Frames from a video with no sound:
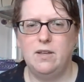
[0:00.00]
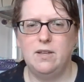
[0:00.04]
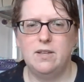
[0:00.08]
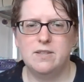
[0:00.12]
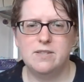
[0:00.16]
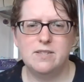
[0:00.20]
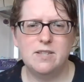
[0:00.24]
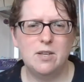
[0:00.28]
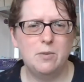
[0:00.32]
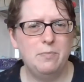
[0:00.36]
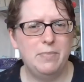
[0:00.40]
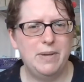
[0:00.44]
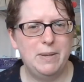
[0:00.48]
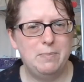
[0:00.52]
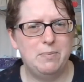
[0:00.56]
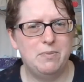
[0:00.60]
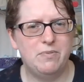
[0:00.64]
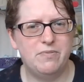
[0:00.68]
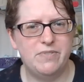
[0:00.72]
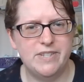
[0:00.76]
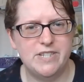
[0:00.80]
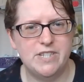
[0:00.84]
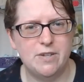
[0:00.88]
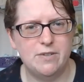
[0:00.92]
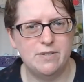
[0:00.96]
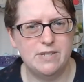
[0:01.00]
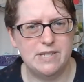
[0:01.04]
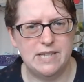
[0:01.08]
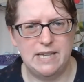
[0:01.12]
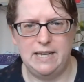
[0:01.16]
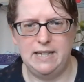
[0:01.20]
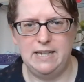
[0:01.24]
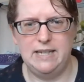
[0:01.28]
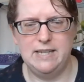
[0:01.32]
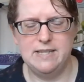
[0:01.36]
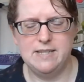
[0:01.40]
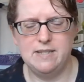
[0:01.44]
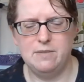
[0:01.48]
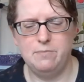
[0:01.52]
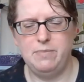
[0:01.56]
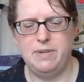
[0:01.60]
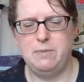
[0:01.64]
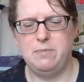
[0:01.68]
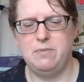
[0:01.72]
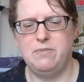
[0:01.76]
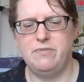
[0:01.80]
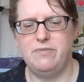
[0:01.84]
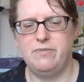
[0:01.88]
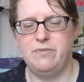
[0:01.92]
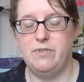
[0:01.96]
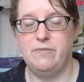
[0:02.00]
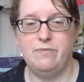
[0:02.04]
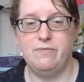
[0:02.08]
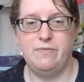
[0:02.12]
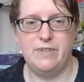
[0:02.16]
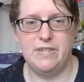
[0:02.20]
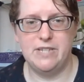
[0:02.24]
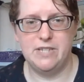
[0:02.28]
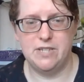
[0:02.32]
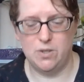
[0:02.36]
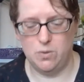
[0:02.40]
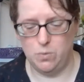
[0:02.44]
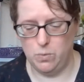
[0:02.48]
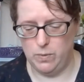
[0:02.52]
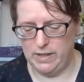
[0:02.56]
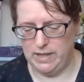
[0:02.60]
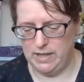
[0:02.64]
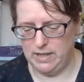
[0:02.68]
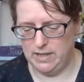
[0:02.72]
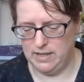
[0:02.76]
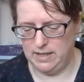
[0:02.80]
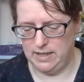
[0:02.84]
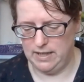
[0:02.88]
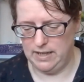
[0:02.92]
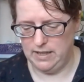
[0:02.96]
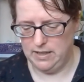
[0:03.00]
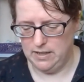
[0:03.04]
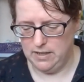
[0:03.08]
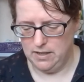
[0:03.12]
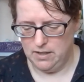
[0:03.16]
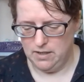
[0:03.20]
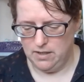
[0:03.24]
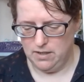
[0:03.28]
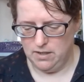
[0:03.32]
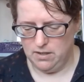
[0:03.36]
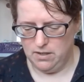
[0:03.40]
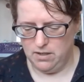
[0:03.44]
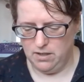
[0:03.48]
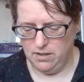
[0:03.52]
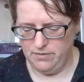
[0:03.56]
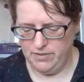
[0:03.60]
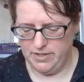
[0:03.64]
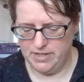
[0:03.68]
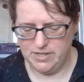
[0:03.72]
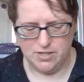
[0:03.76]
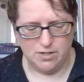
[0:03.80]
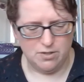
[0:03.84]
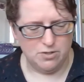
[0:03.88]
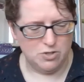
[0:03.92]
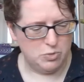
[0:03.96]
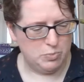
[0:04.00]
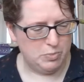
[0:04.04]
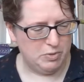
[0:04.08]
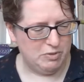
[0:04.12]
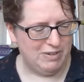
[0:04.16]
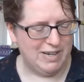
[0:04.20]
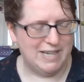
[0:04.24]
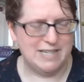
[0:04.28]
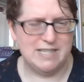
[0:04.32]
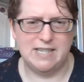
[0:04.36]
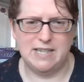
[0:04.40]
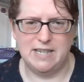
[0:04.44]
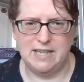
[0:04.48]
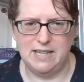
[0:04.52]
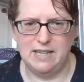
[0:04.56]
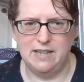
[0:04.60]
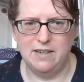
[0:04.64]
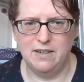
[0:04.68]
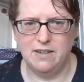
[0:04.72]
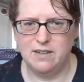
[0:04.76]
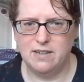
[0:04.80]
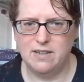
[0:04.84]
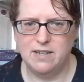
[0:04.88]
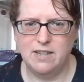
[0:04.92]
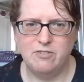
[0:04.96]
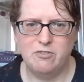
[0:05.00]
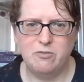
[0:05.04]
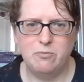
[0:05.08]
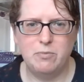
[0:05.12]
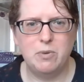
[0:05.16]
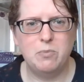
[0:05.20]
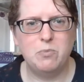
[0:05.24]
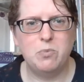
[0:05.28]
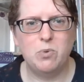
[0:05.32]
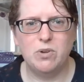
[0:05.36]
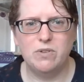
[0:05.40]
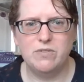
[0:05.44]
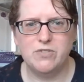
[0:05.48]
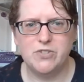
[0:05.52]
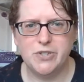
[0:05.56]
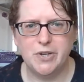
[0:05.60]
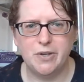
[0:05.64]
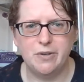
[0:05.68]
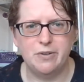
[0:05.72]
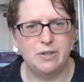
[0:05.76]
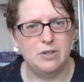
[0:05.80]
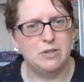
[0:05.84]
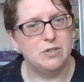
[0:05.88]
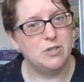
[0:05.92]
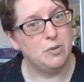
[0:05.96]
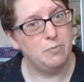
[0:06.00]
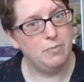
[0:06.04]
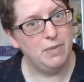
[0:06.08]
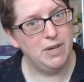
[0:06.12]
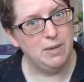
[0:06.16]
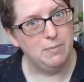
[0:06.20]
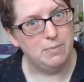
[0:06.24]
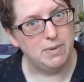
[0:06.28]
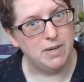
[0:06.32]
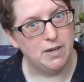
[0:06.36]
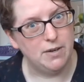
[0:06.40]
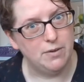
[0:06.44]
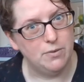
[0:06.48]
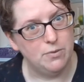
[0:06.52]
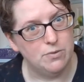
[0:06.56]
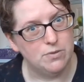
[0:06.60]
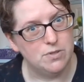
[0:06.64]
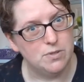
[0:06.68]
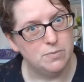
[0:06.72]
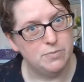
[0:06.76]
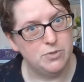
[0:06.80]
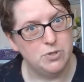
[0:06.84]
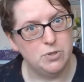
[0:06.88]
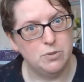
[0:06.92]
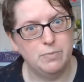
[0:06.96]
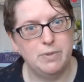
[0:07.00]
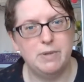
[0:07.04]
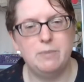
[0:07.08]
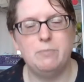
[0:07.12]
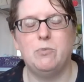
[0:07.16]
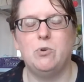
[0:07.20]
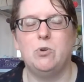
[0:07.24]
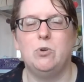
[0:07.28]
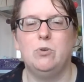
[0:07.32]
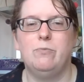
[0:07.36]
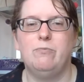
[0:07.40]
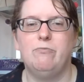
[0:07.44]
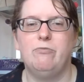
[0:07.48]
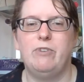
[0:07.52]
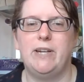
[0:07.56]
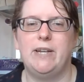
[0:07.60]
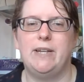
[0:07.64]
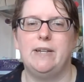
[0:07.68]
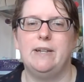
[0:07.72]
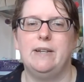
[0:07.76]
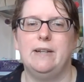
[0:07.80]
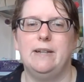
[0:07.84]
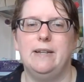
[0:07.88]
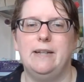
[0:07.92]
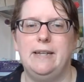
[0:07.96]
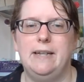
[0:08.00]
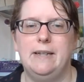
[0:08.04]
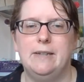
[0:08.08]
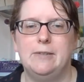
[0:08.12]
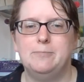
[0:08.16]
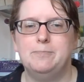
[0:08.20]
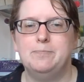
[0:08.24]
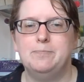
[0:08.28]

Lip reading: Some people video daily, some people video weekly. I video sporadically, and I can never remember what I've shown you, so maybe I ought to do a bit more regularly.